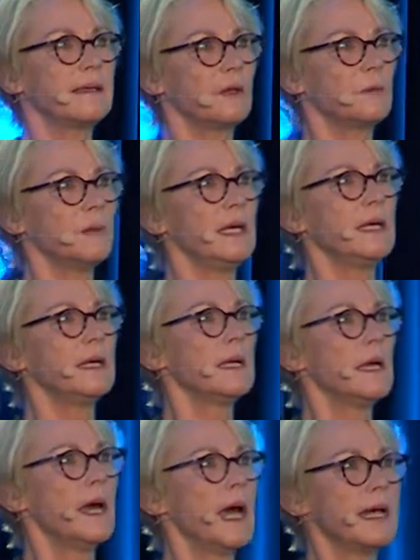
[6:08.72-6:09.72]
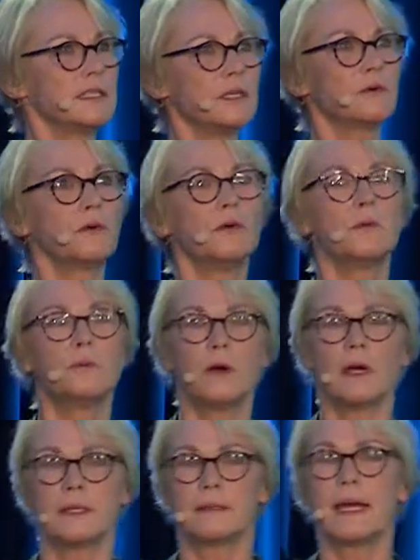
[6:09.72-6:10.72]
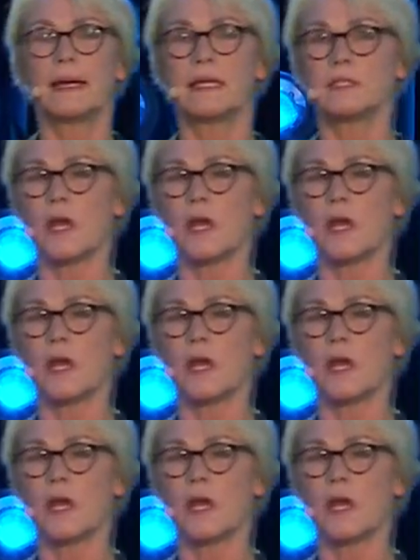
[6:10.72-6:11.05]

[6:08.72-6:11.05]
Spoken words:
that we, as a group that is